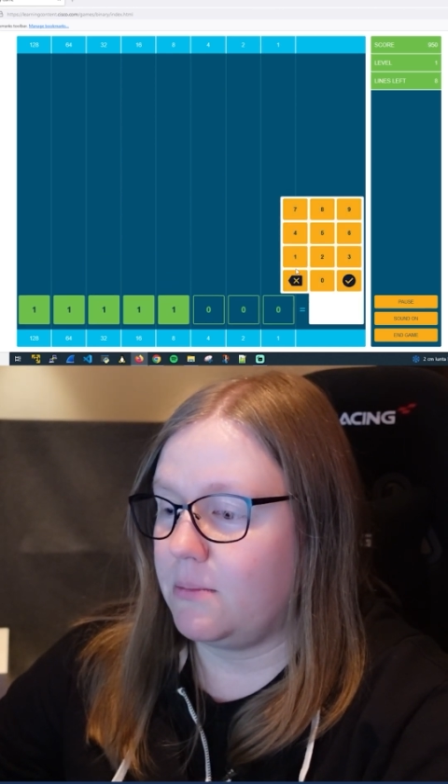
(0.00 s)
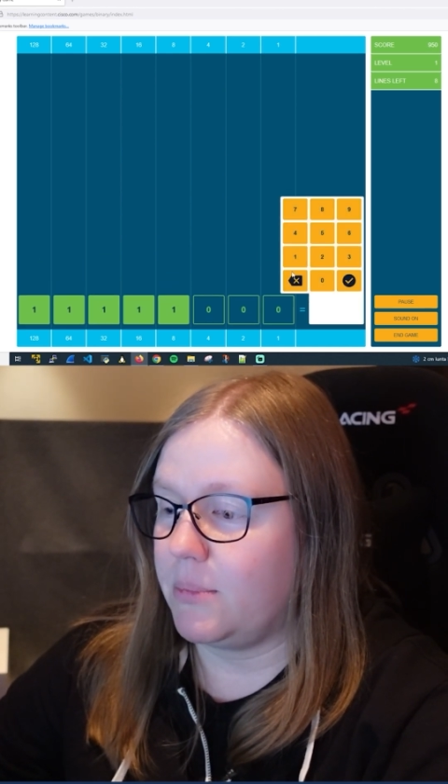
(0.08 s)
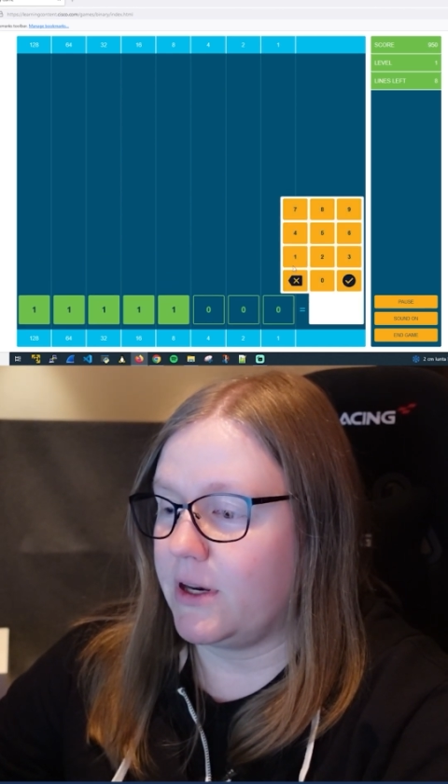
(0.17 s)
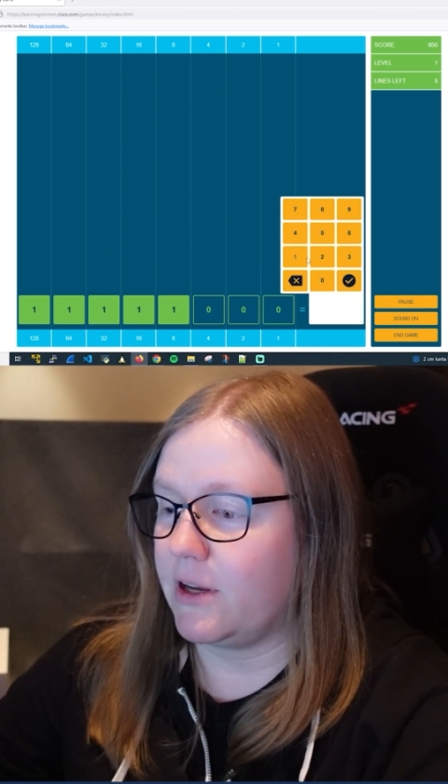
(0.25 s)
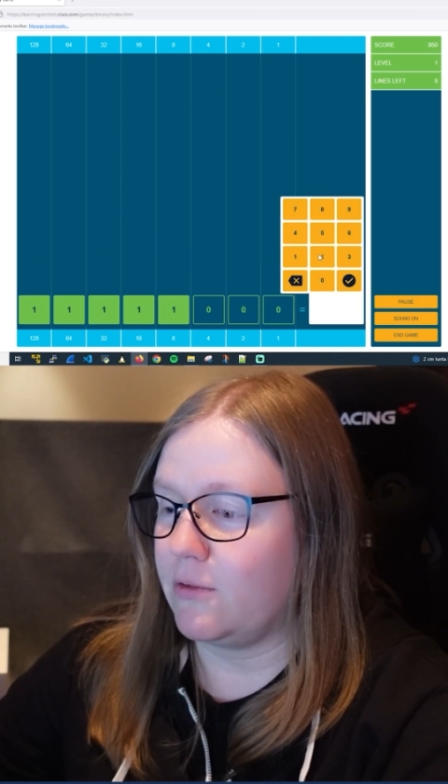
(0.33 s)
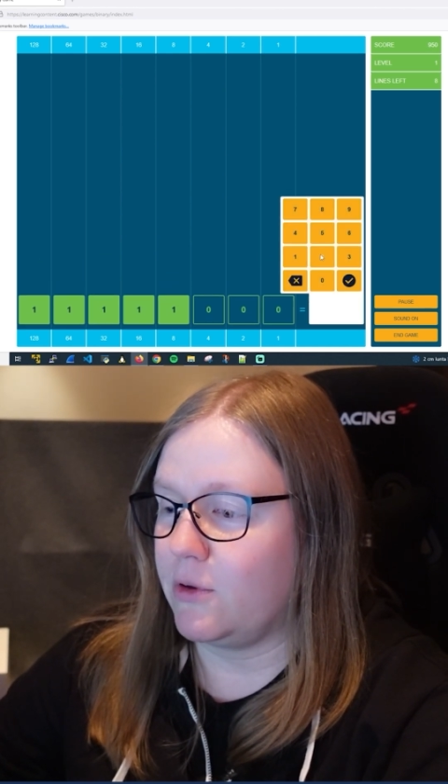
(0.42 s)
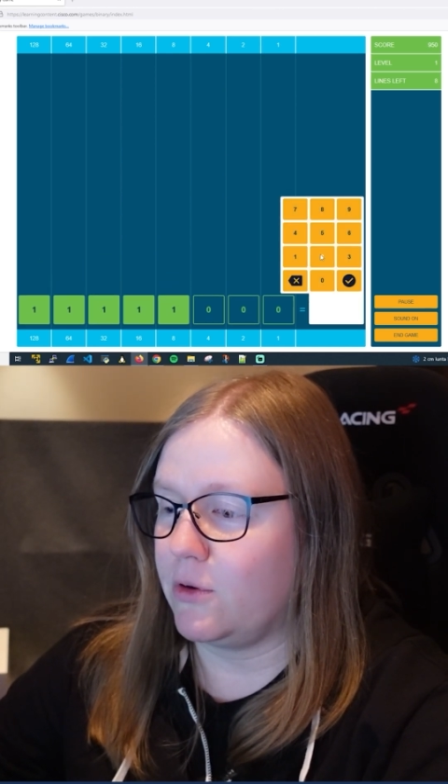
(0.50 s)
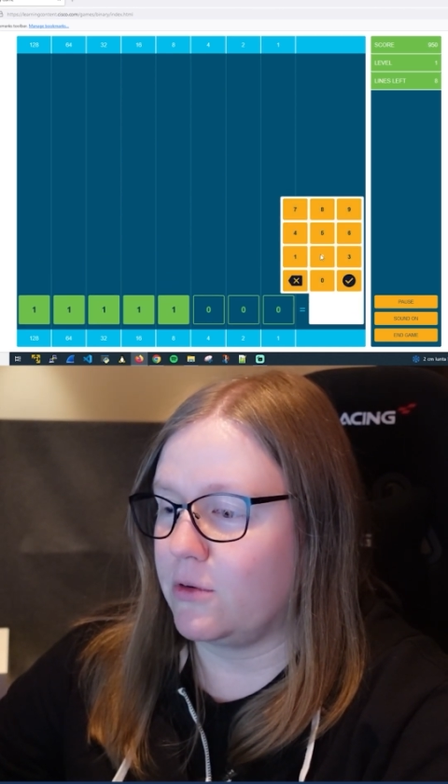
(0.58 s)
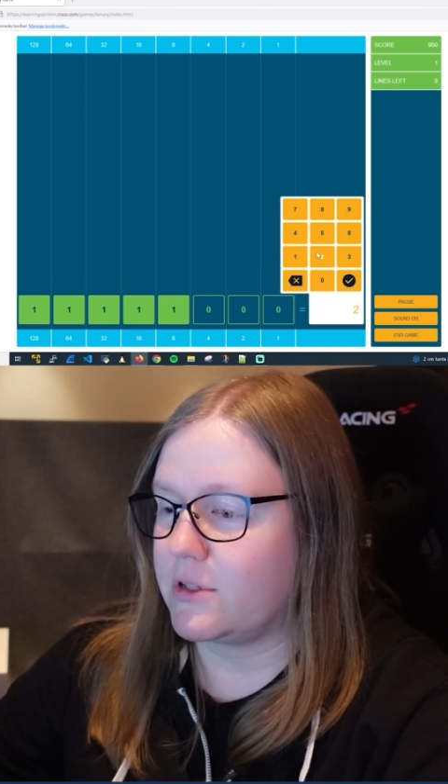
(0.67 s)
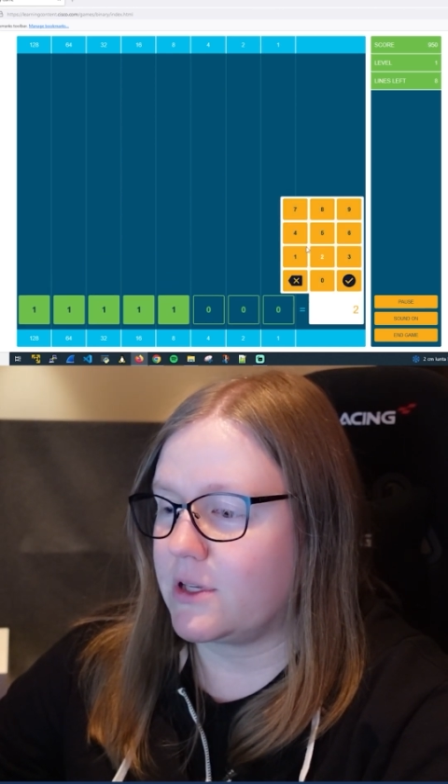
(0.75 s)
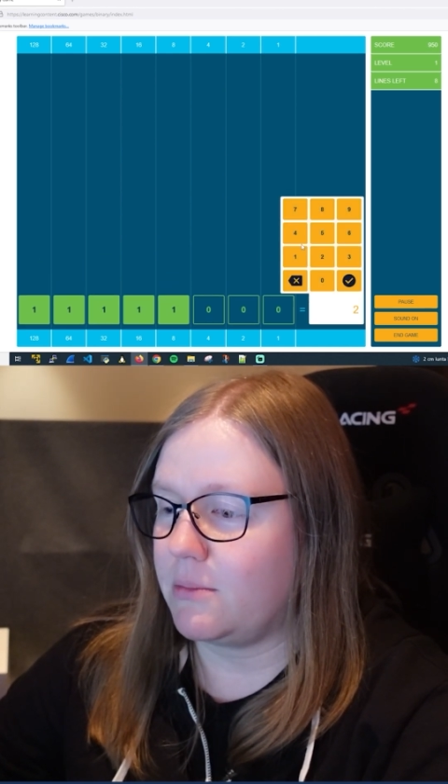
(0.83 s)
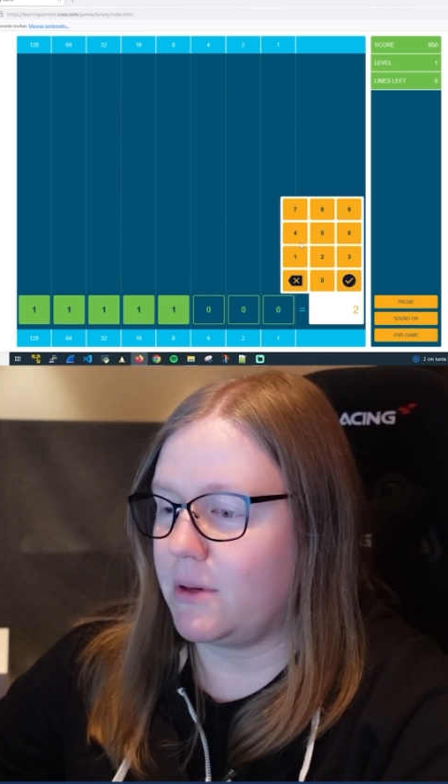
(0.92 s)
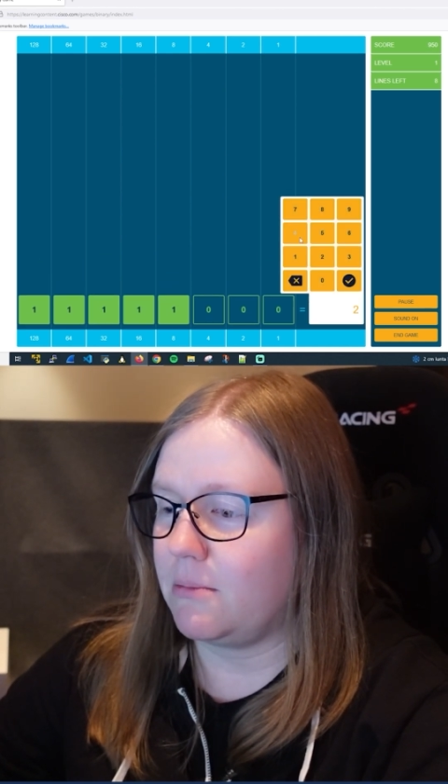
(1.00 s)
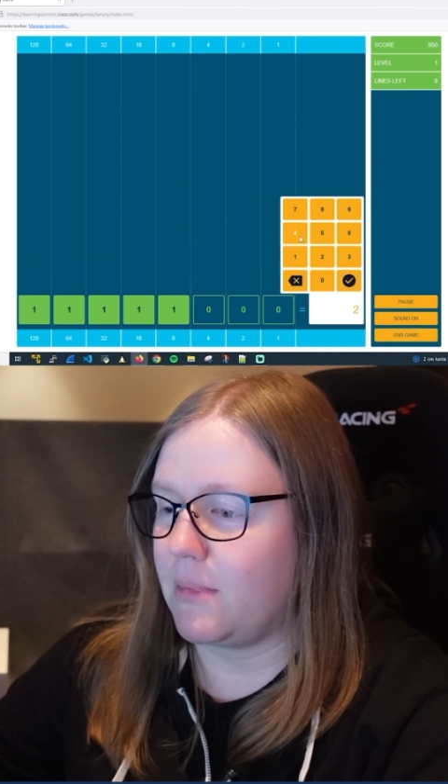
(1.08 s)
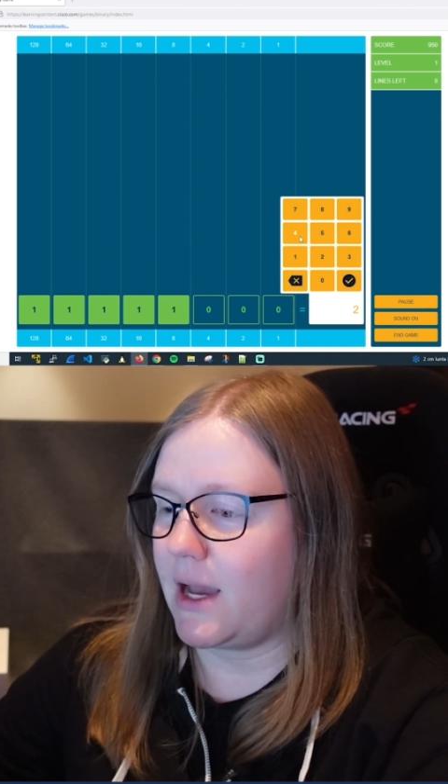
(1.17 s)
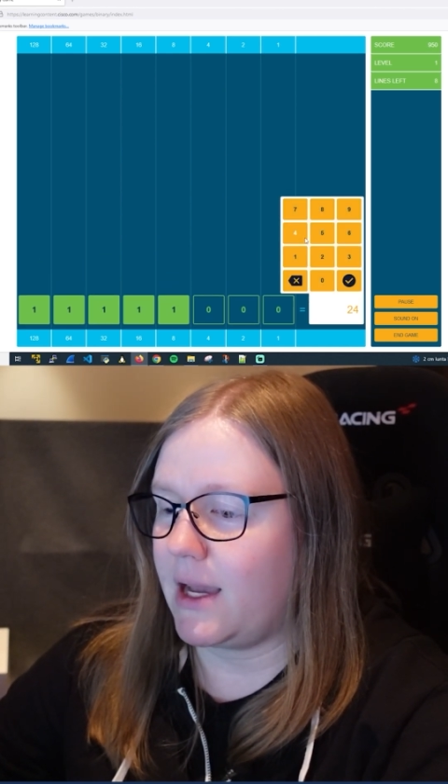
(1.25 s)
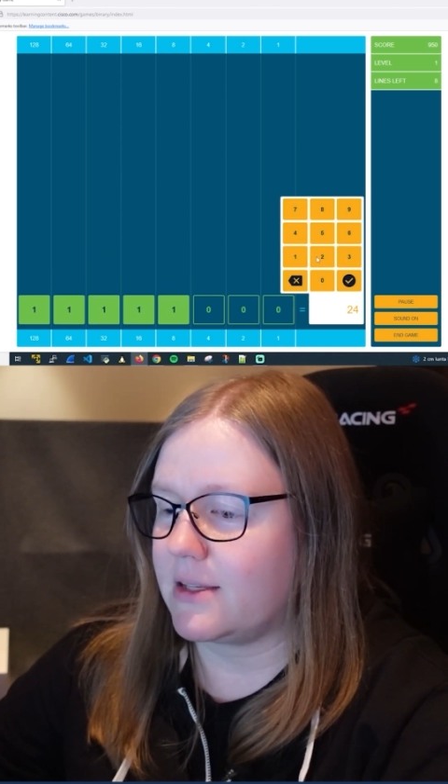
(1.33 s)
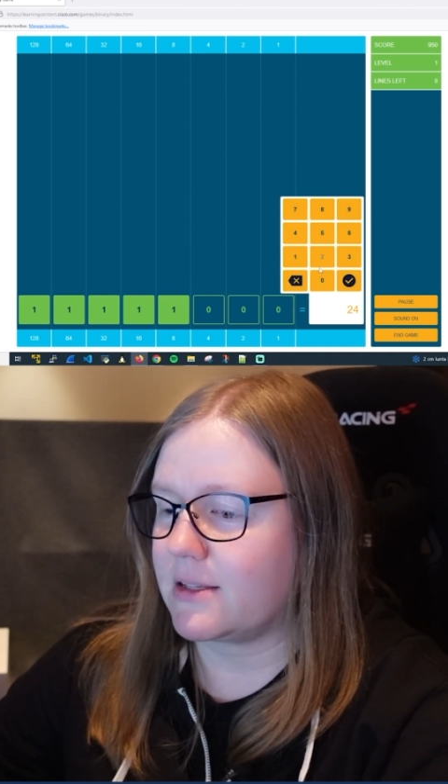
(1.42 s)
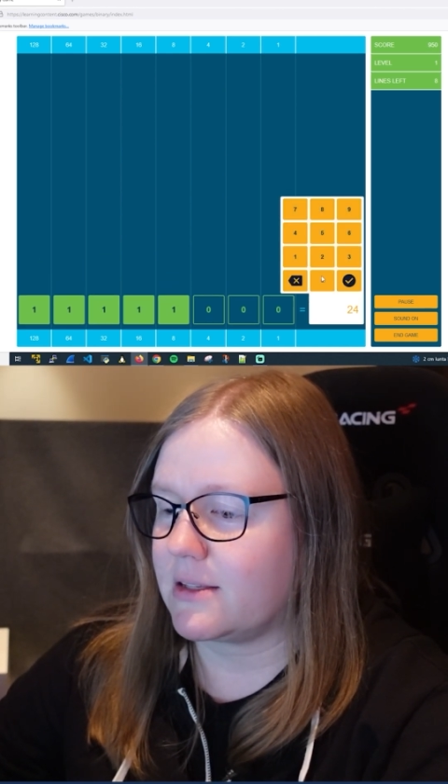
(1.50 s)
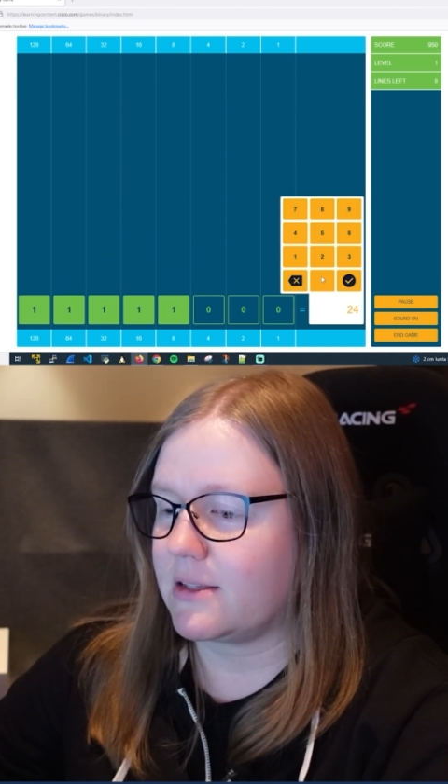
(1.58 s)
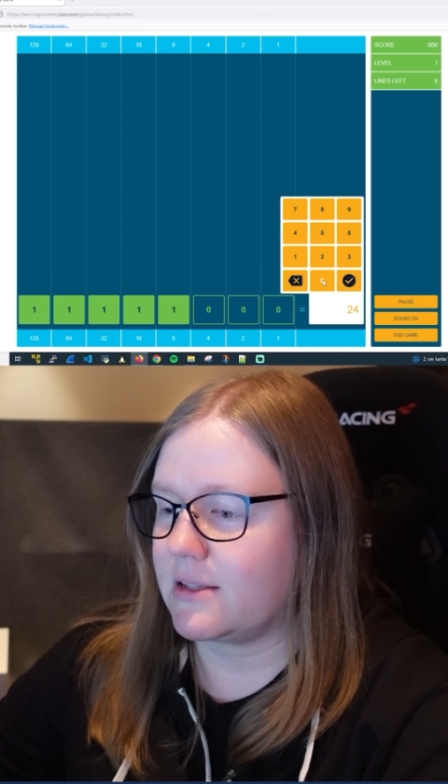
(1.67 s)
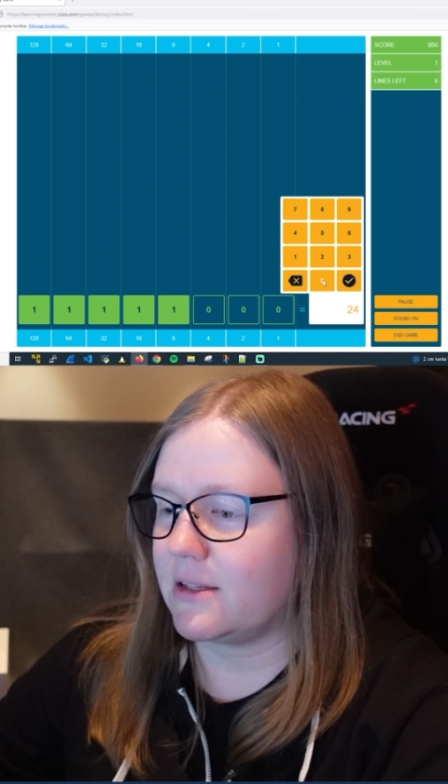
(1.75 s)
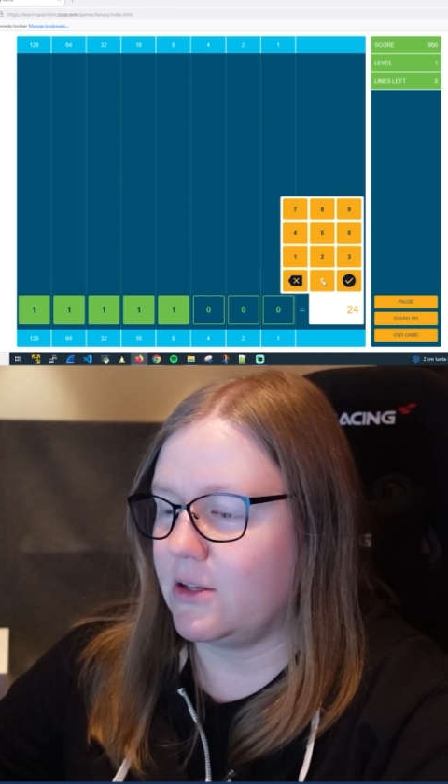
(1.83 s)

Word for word: but if you know subnet masks,